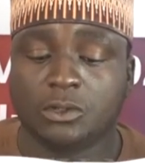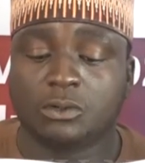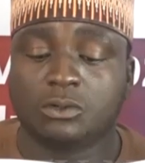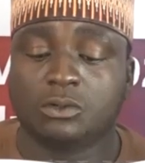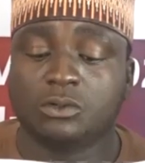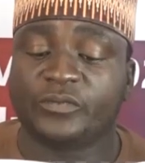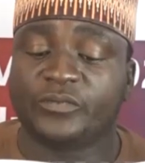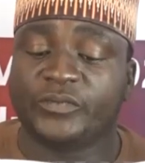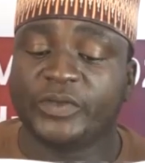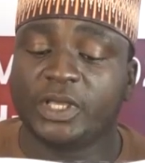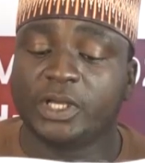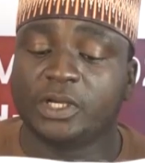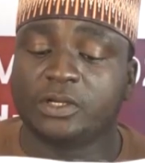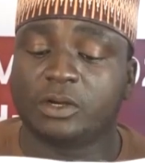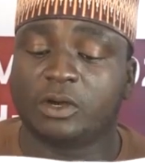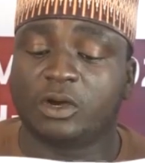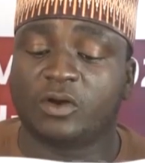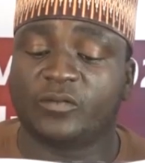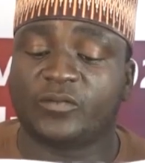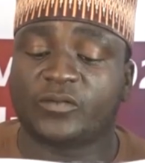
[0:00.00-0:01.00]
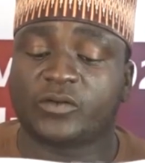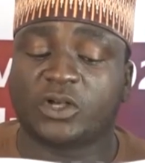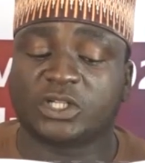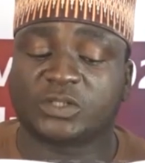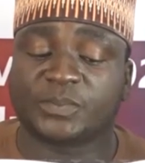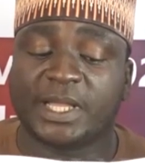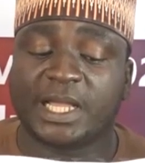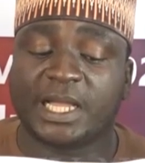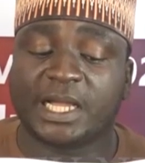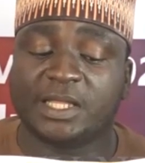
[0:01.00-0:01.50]
could think of
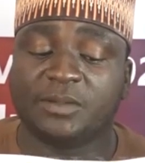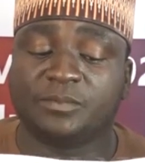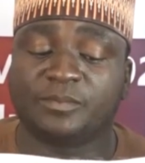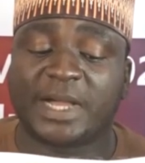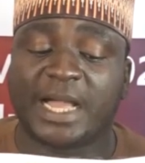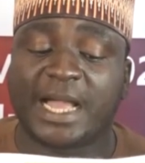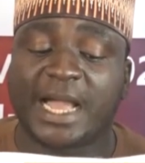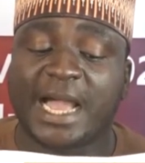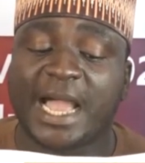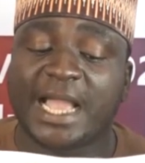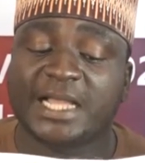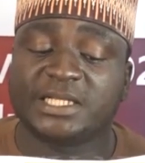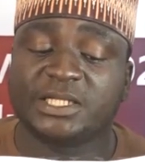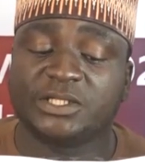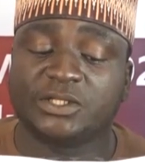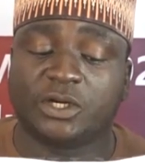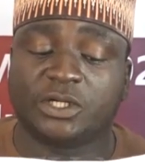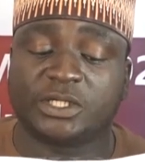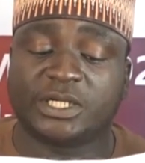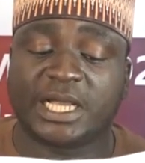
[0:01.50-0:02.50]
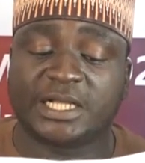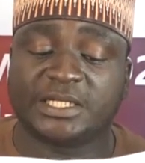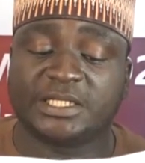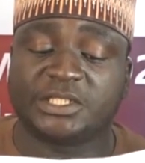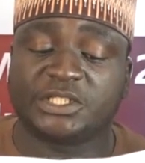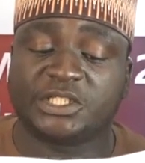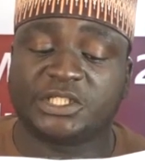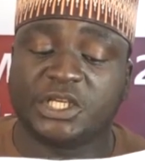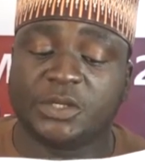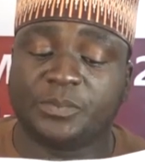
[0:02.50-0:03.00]
conspiring by hiding under the
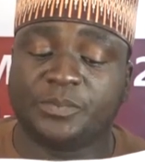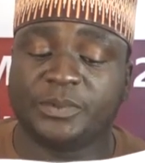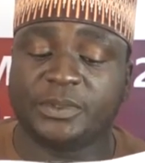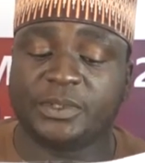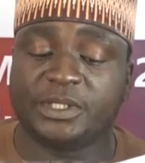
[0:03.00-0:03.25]
cheap